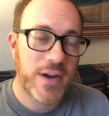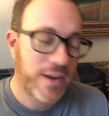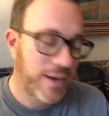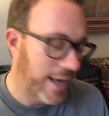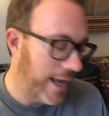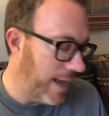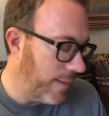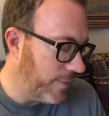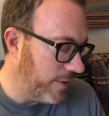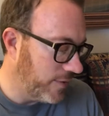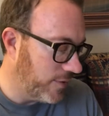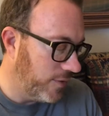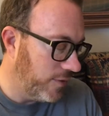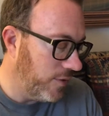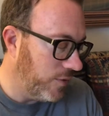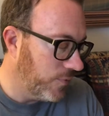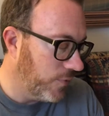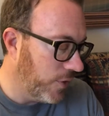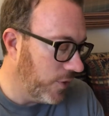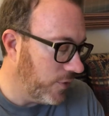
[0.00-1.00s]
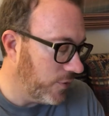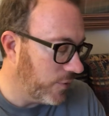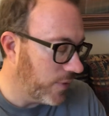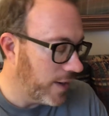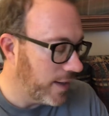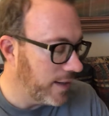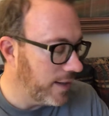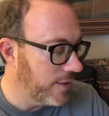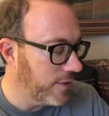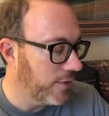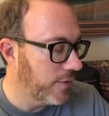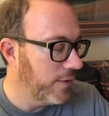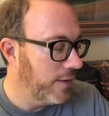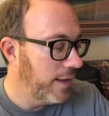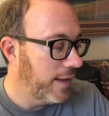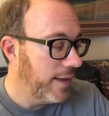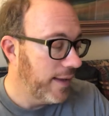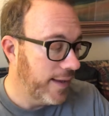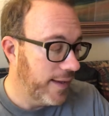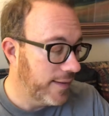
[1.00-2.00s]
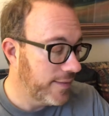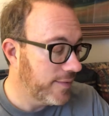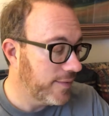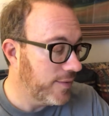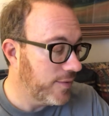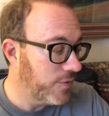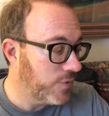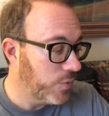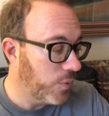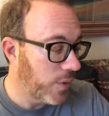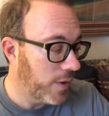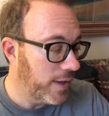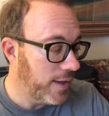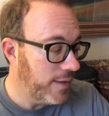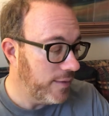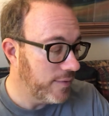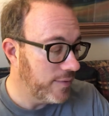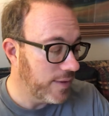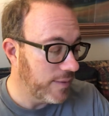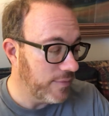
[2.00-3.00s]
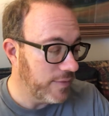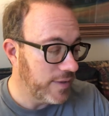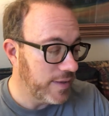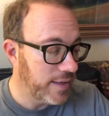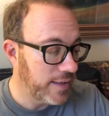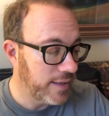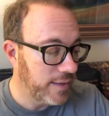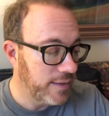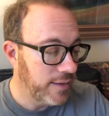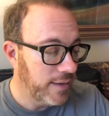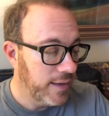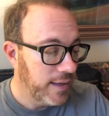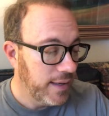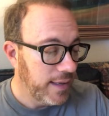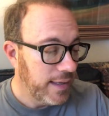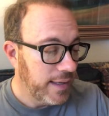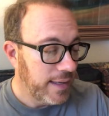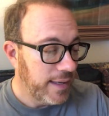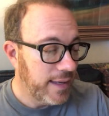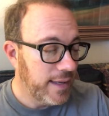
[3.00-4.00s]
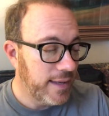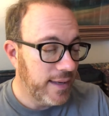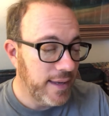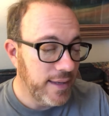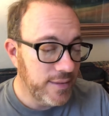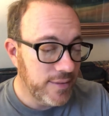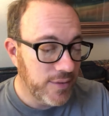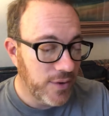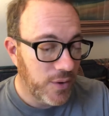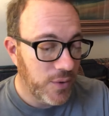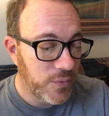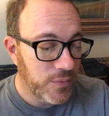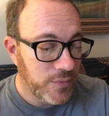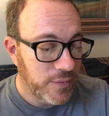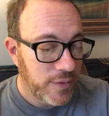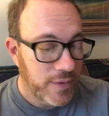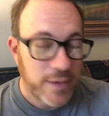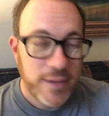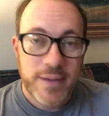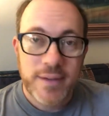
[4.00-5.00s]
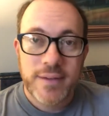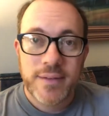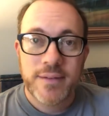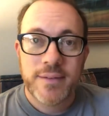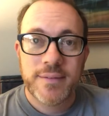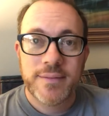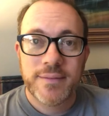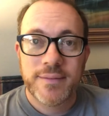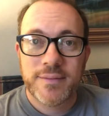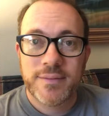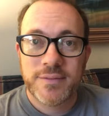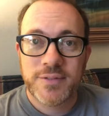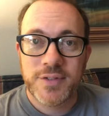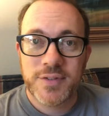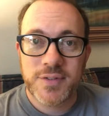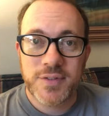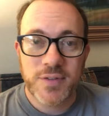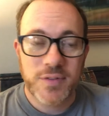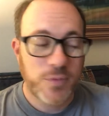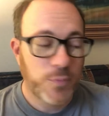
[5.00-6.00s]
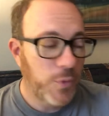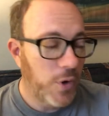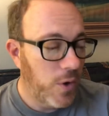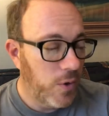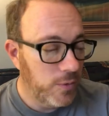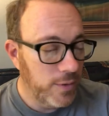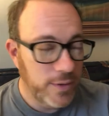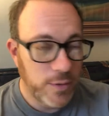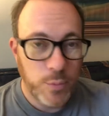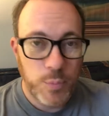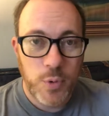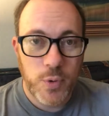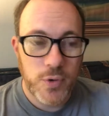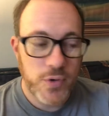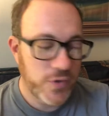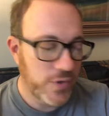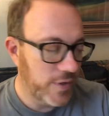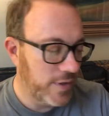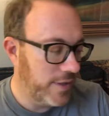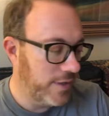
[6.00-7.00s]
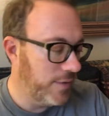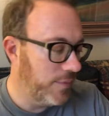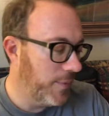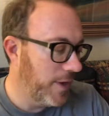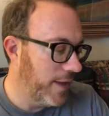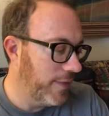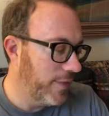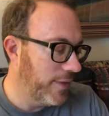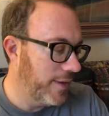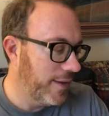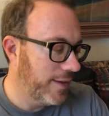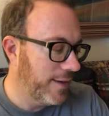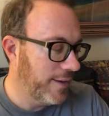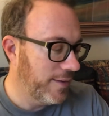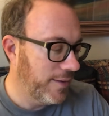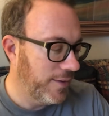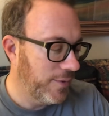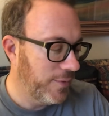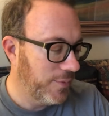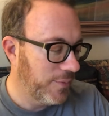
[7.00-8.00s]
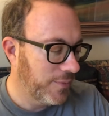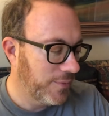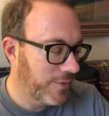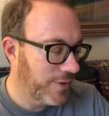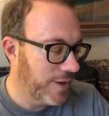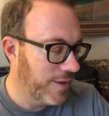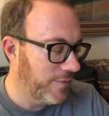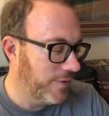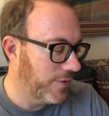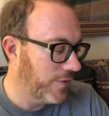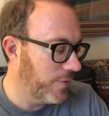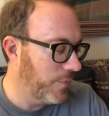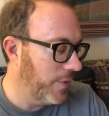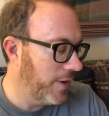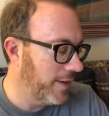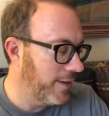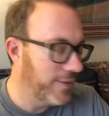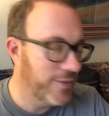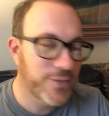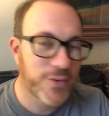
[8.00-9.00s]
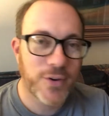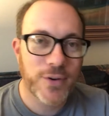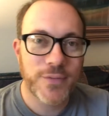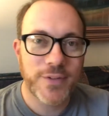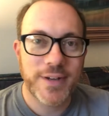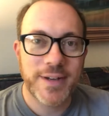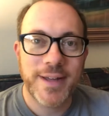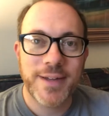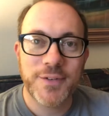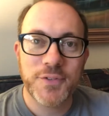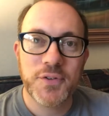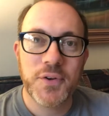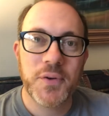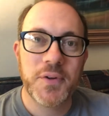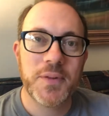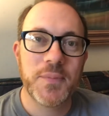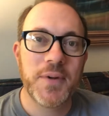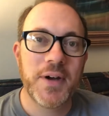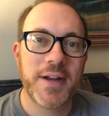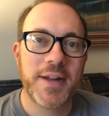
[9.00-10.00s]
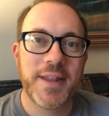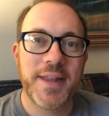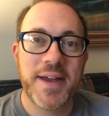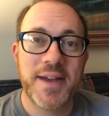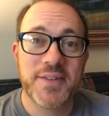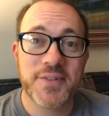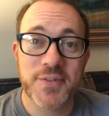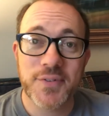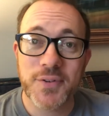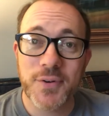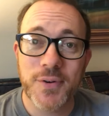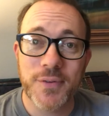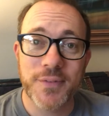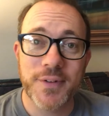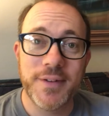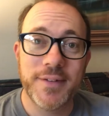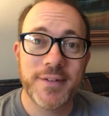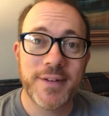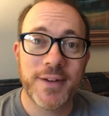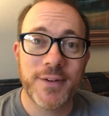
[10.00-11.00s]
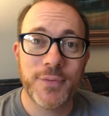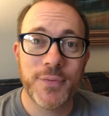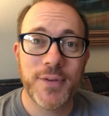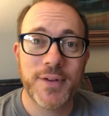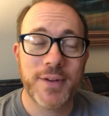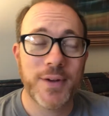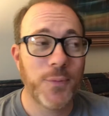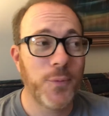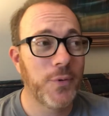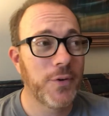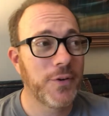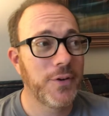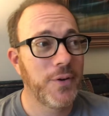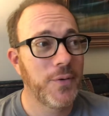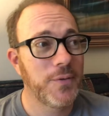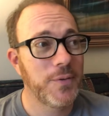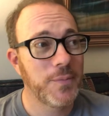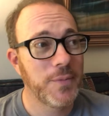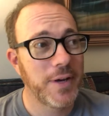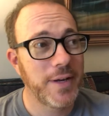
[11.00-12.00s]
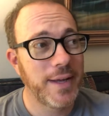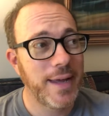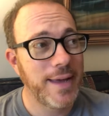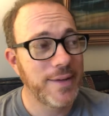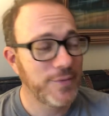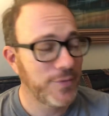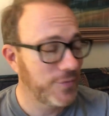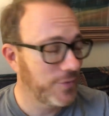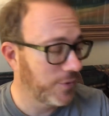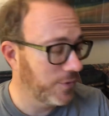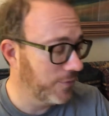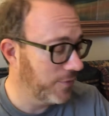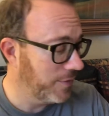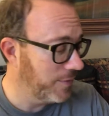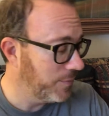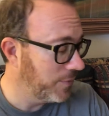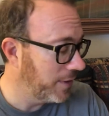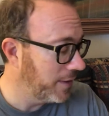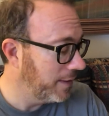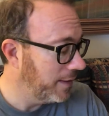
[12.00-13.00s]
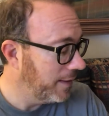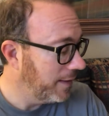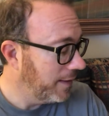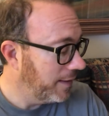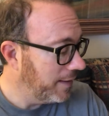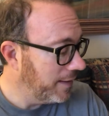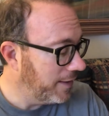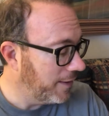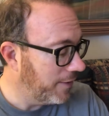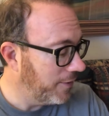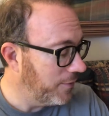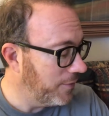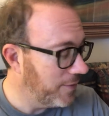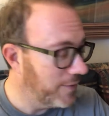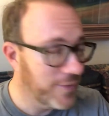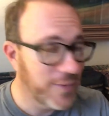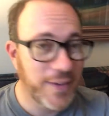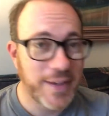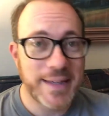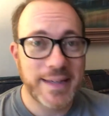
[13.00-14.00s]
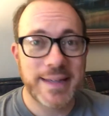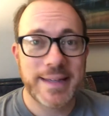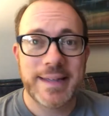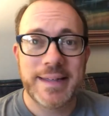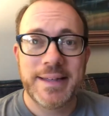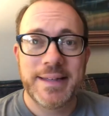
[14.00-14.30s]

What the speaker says: unhappy. So this verse right here, Exodus 20:17, it hits on just a small little portion, and you might think, covet somebody's servant. I don't know anybody that has a servant. I don't think I want to know anybody that has a servant, but it's like